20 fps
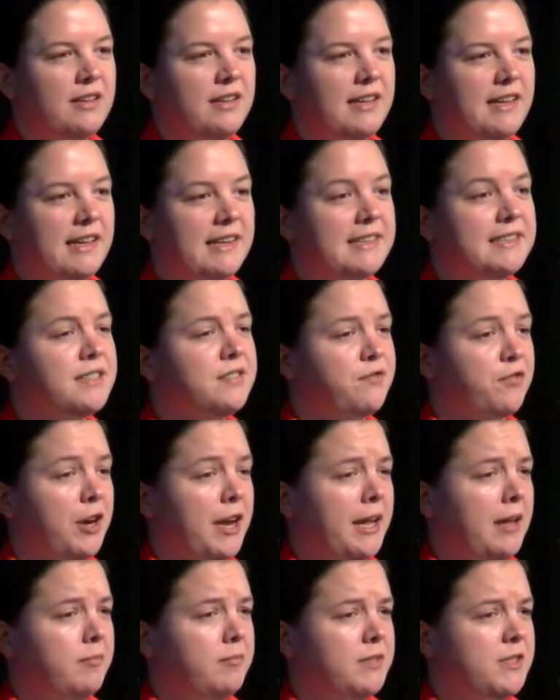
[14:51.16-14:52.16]
It is
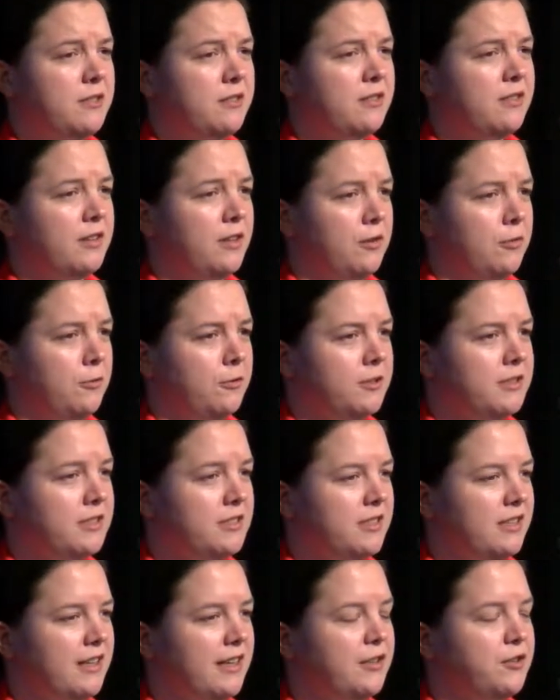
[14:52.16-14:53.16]
framed, the
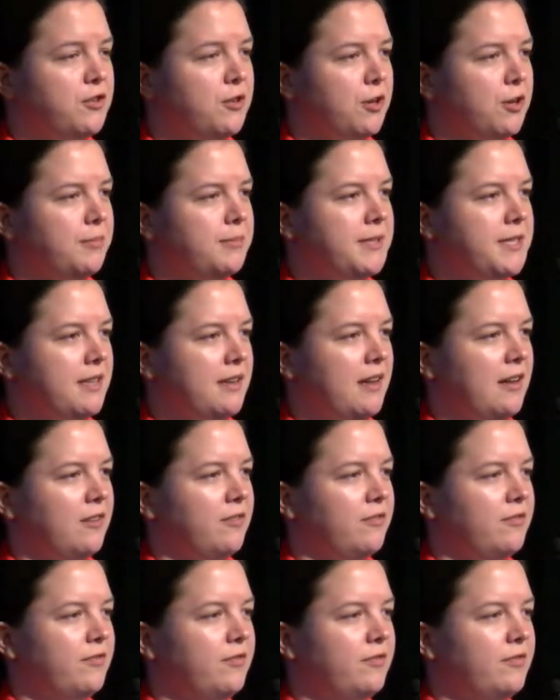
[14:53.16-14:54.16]
goals, in terms
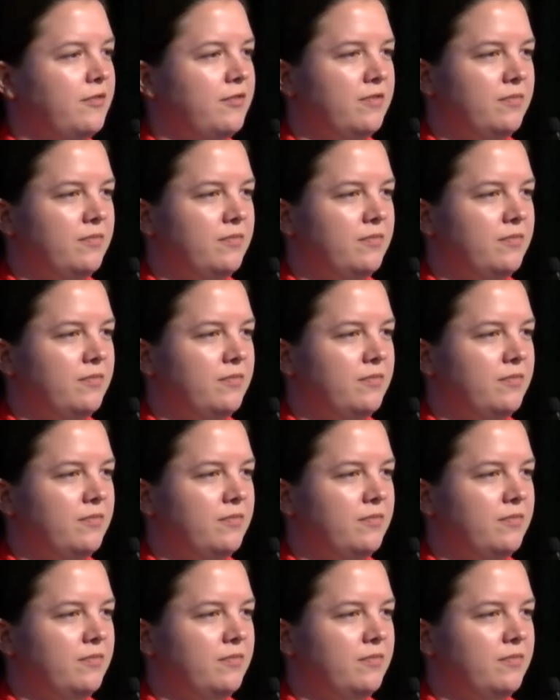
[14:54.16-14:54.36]
of